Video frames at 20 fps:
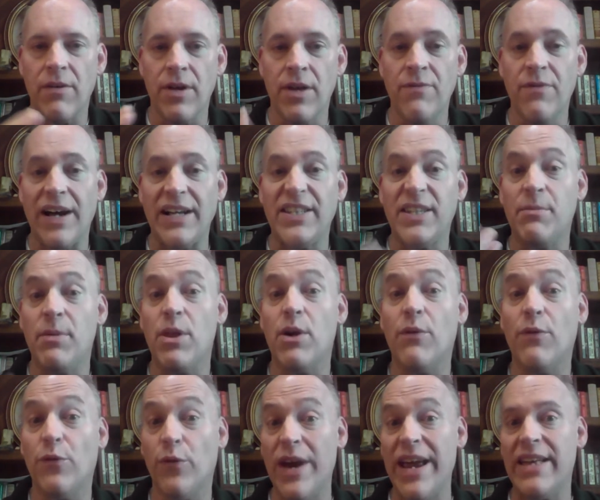invite some of their
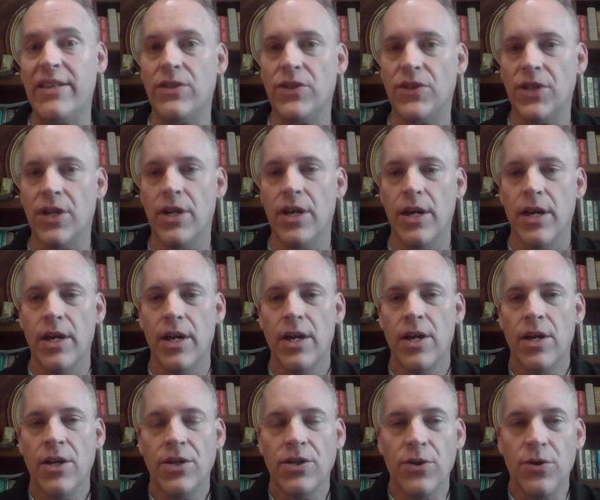friends
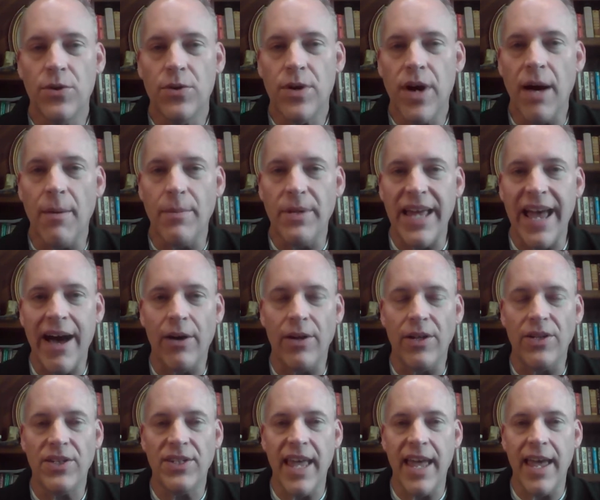to come down
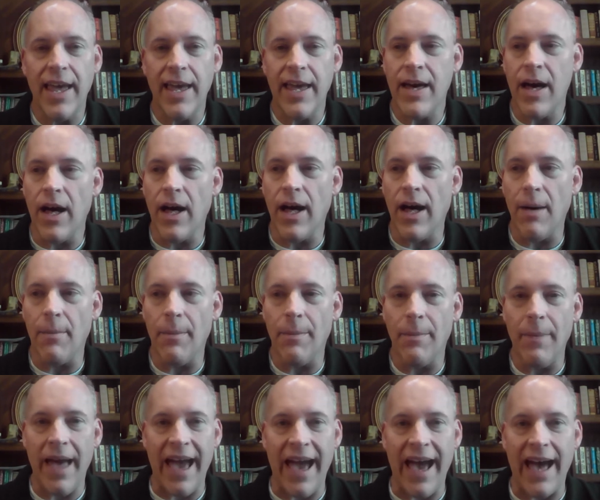and stay
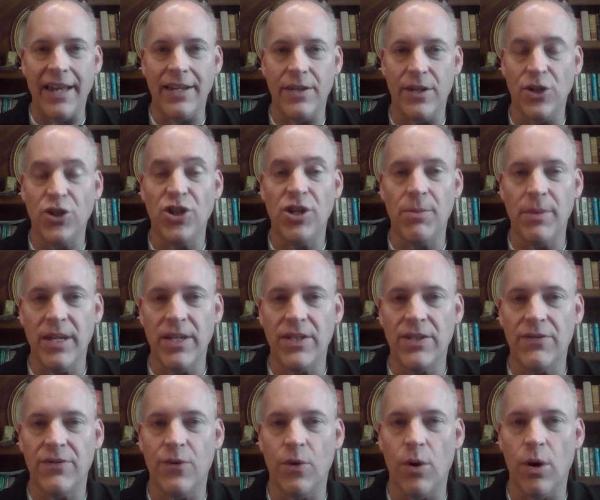at the
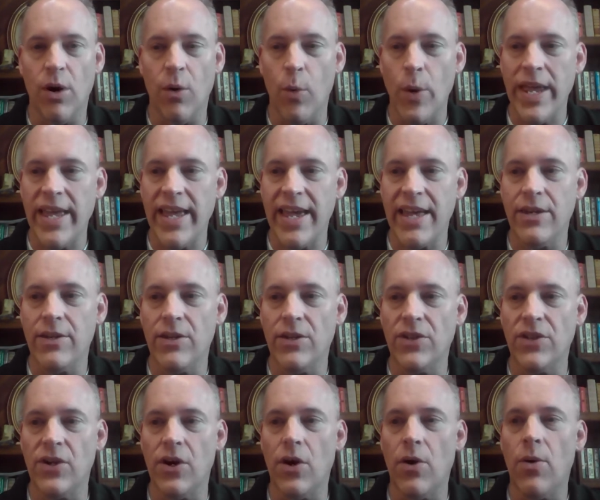Chimneys for a weekend.
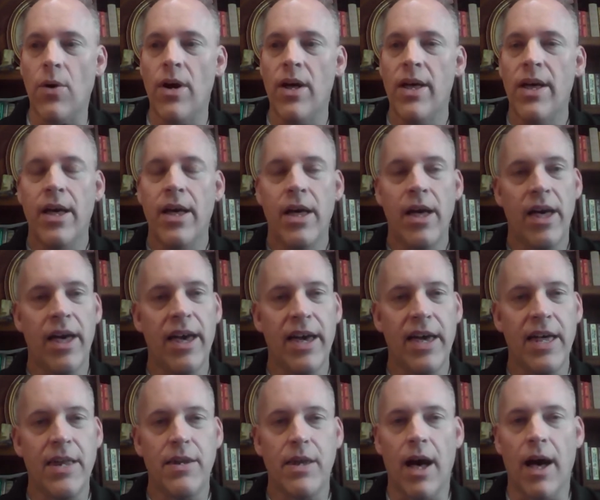So,
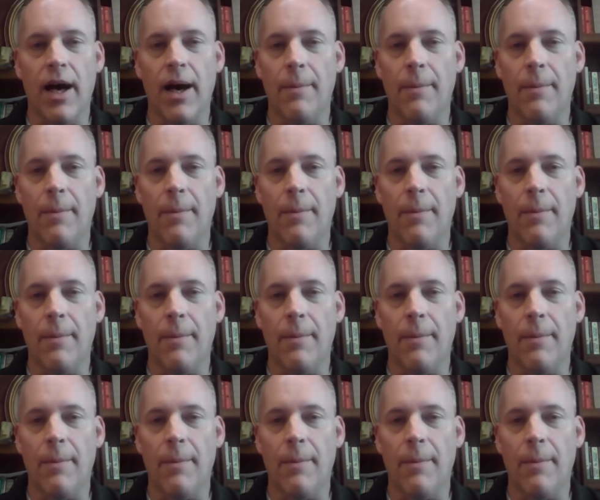and